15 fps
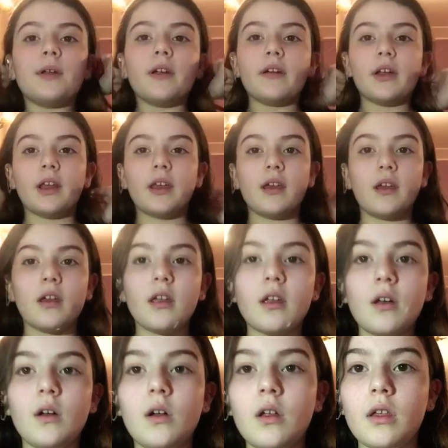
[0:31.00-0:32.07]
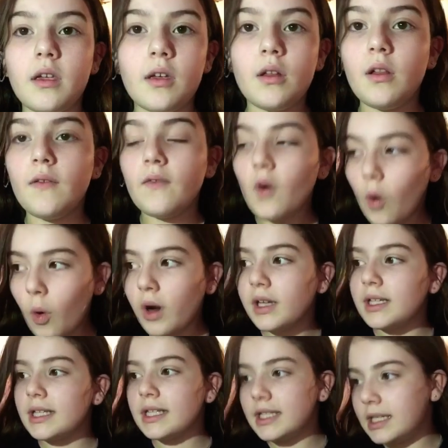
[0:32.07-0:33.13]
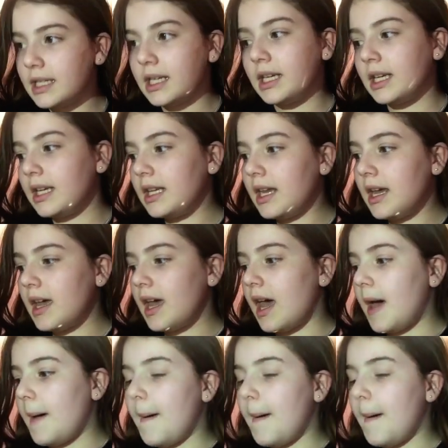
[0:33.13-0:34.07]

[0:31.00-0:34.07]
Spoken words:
period kit, you'll of course need